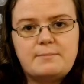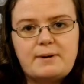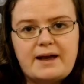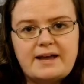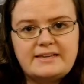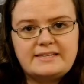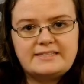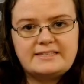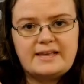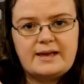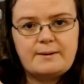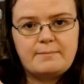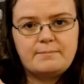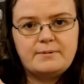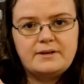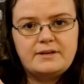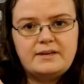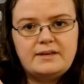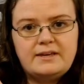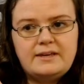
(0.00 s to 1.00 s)

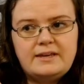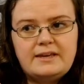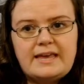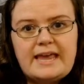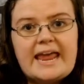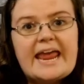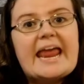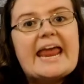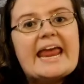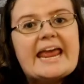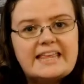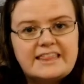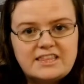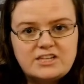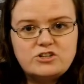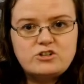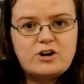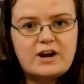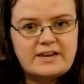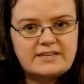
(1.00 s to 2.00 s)
bicep and
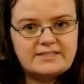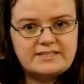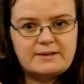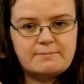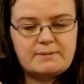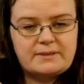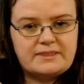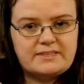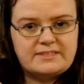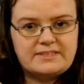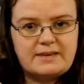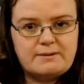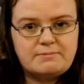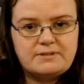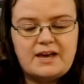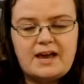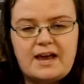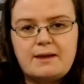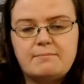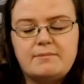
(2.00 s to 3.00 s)
the tricep at the same
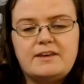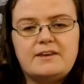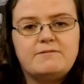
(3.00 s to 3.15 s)
time.